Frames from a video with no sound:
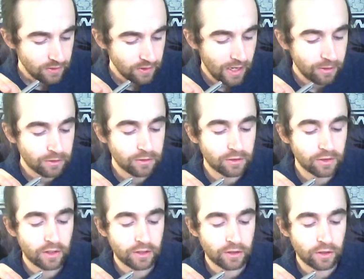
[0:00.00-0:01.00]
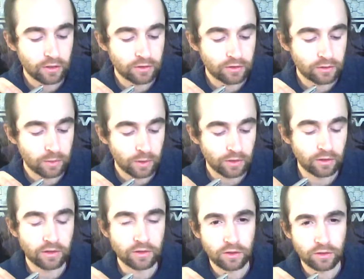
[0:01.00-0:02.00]
How can you deny God when
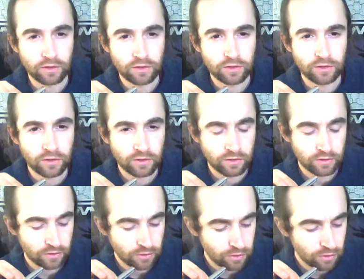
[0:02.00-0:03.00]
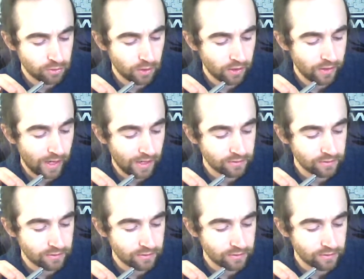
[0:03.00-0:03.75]
God is consciousness and you are that?